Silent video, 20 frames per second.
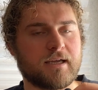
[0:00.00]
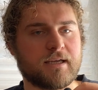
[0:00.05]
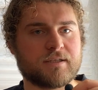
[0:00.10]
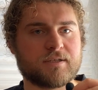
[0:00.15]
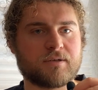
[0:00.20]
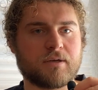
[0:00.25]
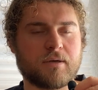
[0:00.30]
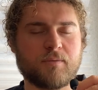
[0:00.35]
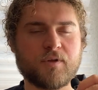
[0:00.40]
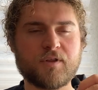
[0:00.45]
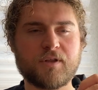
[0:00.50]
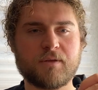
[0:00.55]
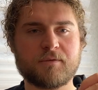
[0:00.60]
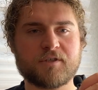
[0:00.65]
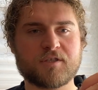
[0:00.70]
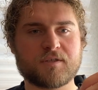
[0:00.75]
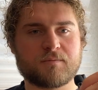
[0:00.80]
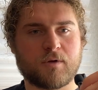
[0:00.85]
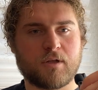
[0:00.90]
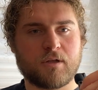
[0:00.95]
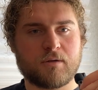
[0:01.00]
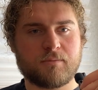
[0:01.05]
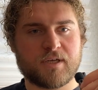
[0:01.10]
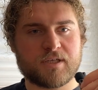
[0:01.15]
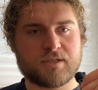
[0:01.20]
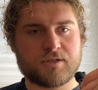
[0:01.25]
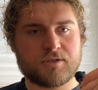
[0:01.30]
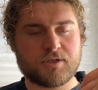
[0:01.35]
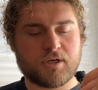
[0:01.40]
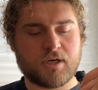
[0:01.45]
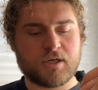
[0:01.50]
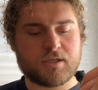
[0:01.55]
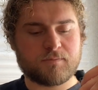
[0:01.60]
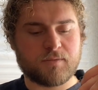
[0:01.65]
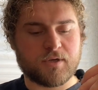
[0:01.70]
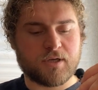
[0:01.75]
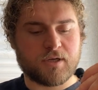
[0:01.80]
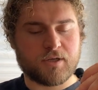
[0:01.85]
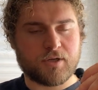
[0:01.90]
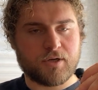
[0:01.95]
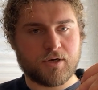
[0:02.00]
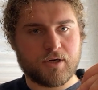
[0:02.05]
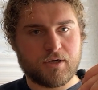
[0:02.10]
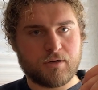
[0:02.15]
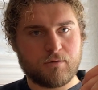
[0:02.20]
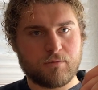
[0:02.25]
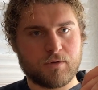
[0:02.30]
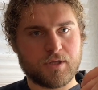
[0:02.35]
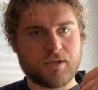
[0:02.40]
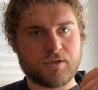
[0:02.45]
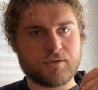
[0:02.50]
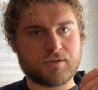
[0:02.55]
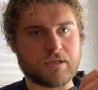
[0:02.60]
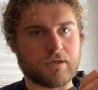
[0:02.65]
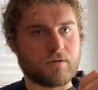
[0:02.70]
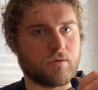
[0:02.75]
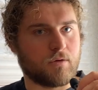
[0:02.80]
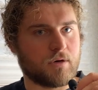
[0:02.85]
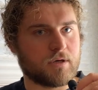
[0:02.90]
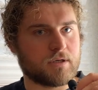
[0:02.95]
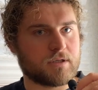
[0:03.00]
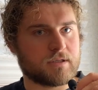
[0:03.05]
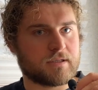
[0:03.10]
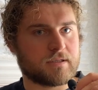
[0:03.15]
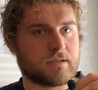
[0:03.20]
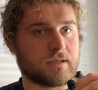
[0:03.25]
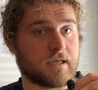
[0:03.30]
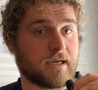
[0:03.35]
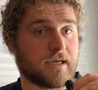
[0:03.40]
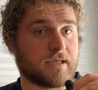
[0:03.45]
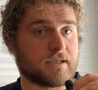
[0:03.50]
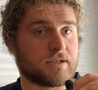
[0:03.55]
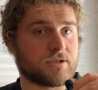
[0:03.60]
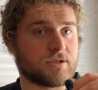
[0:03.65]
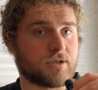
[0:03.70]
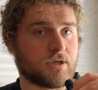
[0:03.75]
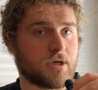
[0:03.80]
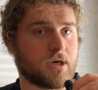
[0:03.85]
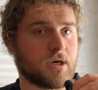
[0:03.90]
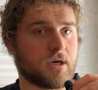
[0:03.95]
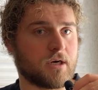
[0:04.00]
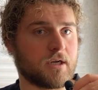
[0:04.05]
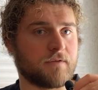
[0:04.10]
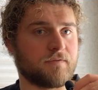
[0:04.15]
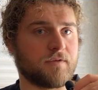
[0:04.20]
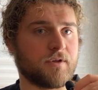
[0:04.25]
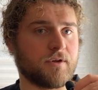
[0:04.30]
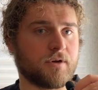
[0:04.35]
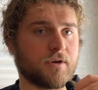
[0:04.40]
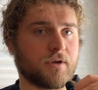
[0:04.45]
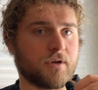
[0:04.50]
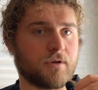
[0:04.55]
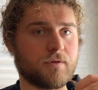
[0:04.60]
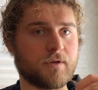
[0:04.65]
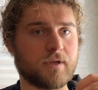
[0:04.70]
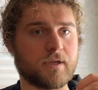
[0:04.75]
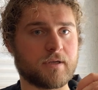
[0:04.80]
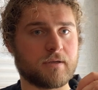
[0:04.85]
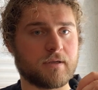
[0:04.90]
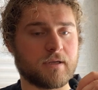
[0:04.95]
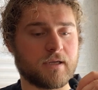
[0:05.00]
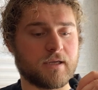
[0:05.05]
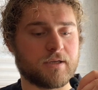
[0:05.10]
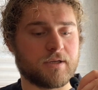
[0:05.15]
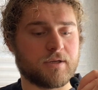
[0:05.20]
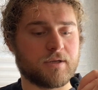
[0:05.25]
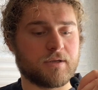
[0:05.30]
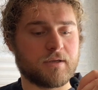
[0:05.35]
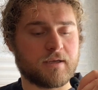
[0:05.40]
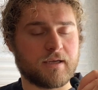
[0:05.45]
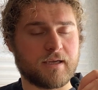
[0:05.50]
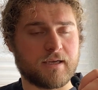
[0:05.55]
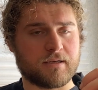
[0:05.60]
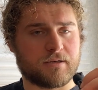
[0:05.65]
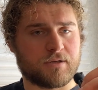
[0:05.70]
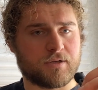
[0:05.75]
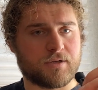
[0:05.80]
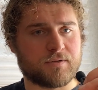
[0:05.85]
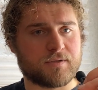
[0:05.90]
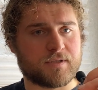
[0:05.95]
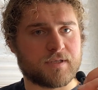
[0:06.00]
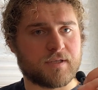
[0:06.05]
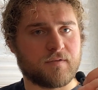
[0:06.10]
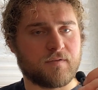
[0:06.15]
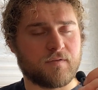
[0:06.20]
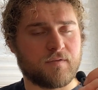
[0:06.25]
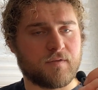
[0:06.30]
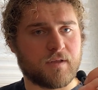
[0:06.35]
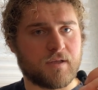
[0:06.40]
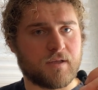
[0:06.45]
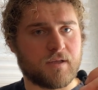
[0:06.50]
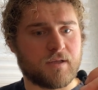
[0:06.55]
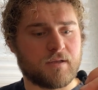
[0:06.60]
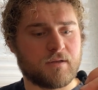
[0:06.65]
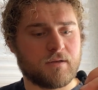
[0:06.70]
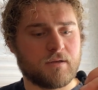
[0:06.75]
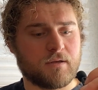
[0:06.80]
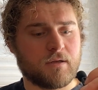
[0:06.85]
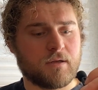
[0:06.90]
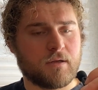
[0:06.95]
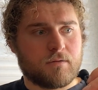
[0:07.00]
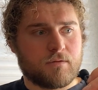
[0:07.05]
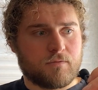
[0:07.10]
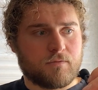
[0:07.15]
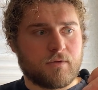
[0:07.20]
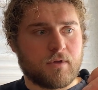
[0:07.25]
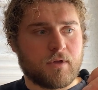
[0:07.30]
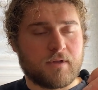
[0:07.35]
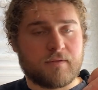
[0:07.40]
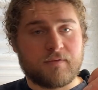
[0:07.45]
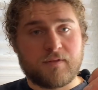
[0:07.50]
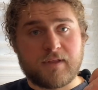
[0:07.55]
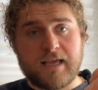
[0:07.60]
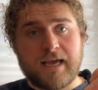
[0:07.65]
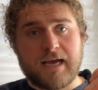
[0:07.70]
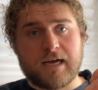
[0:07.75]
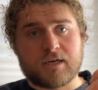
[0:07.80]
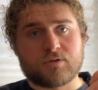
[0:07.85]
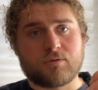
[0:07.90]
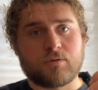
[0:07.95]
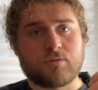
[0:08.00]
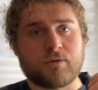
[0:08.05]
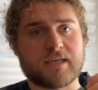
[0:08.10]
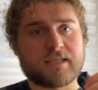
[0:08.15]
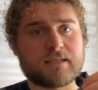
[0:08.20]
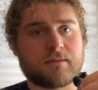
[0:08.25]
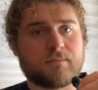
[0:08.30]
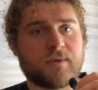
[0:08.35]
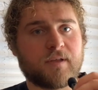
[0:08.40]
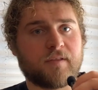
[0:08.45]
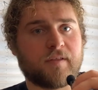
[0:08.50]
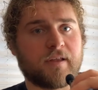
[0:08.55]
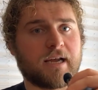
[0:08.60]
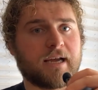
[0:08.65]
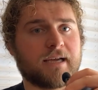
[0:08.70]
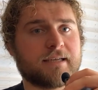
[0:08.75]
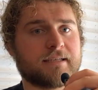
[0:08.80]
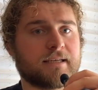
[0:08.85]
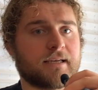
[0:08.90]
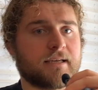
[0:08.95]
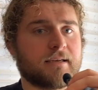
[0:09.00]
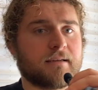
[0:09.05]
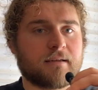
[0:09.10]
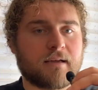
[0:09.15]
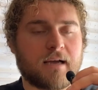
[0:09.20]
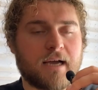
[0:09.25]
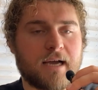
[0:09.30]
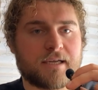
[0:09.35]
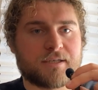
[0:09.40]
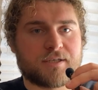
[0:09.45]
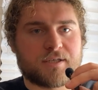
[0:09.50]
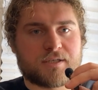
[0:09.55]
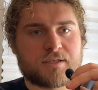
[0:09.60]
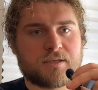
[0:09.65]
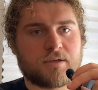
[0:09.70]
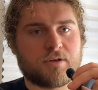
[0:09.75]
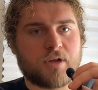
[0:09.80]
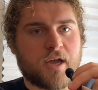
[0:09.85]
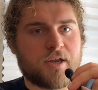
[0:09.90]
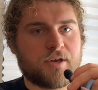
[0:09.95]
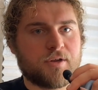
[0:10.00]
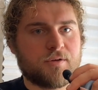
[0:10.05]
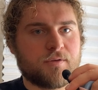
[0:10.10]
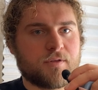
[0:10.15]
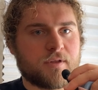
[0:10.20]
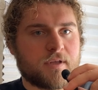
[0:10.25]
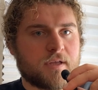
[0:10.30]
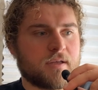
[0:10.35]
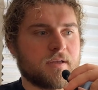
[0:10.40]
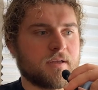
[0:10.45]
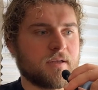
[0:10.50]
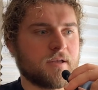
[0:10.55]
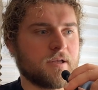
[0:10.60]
And so I put them in smaller mason jars, but you're going to want to use a quart size jar if you're going and ahead and using the actual recipe that I did. I knew that,